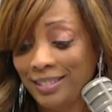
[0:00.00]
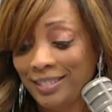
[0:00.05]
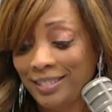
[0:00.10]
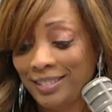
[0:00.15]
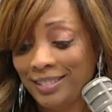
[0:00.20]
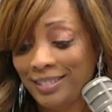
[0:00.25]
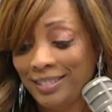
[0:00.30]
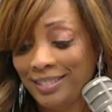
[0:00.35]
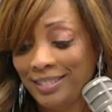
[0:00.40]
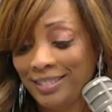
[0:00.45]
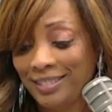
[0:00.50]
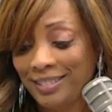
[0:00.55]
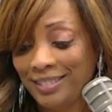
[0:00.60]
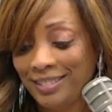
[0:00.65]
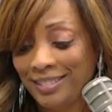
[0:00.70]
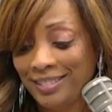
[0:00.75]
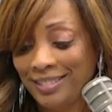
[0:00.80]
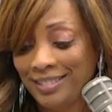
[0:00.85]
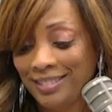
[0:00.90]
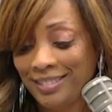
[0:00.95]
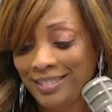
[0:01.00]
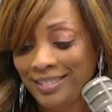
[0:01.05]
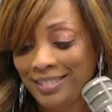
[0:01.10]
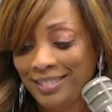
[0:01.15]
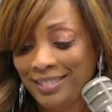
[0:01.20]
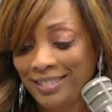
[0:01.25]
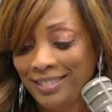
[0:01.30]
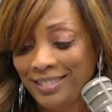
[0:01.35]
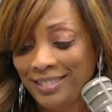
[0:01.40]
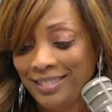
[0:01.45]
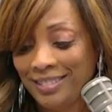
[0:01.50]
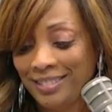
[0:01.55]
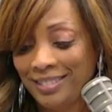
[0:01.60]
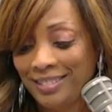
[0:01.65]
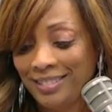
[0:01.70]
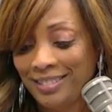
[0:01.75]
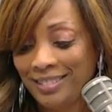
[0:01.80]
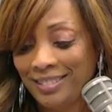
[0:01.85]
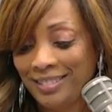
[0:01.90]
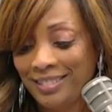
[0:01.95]

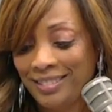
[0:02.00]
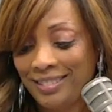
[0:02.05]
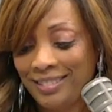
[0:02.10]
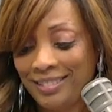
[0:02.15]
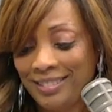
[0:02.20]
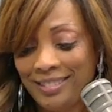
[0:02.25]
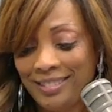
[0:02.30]
No words are spoken by the person on screen.